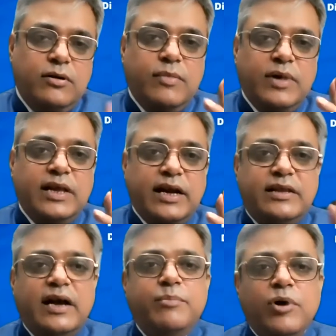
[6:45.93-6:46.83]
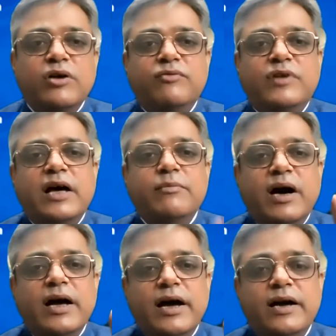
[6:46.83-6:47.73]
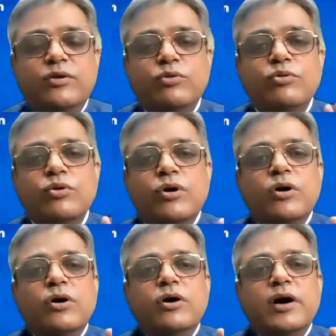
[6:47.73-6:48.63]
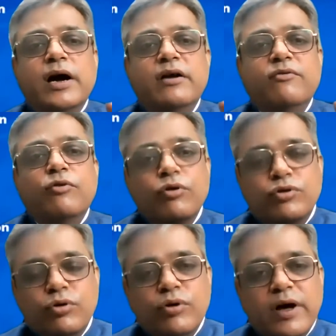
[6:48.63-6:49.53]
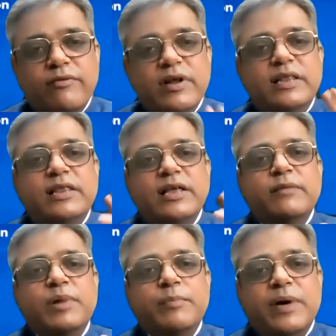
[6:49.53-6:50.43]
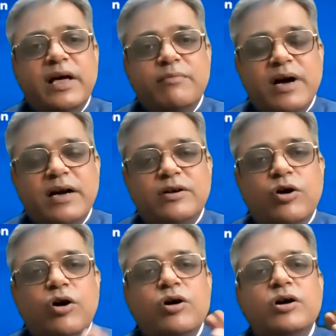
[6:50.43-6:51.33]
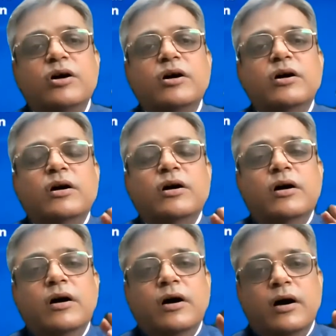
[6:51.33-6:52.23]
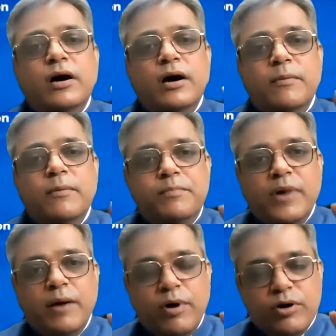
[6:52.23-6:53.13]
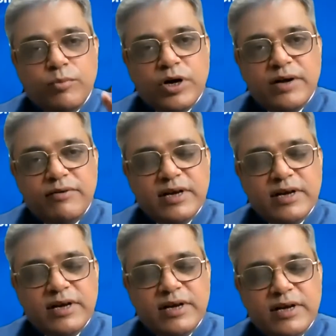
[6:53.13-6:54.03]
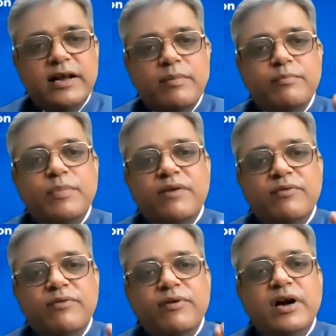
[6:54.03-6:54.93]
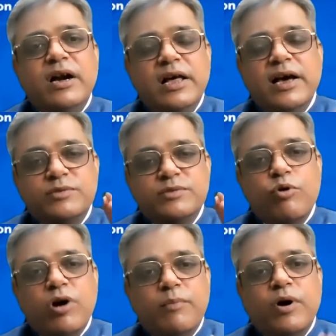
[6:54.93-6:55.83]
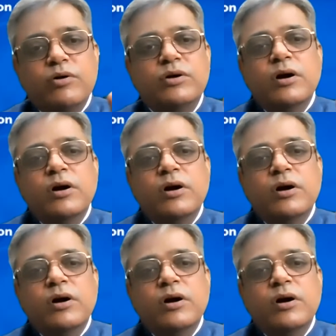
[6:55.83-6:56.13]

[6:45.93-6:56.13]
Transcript: But at that point of time, I had to kind of go through everything, prepare my talk uh, about motivation. I remember vividly, I spoke about